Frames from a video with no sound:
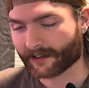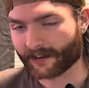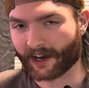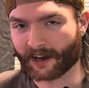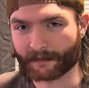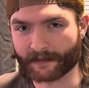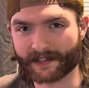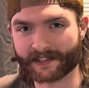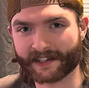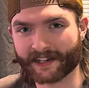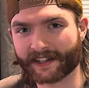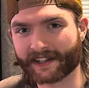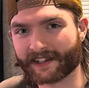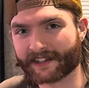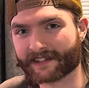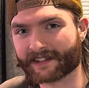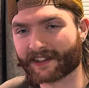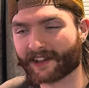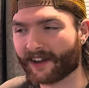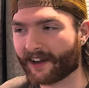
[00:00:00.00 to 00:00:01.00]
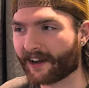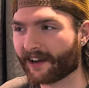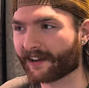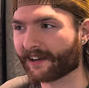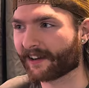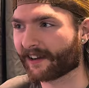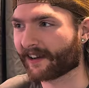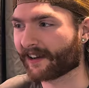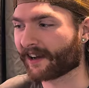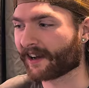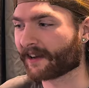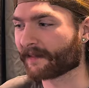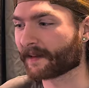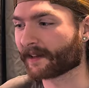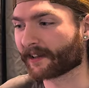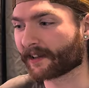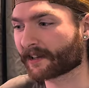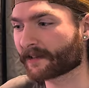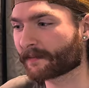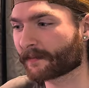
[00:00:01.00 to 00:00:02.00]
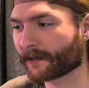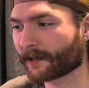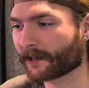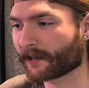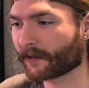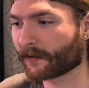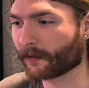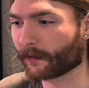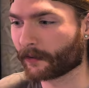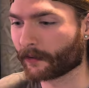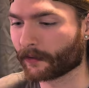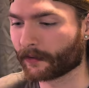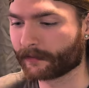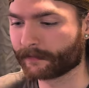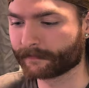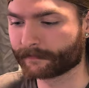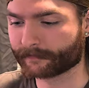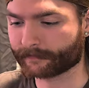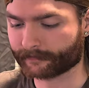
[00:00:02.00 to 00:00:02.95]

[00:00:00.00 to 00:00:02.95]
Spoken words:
I've been seeing this a lot. It looks pretty cool.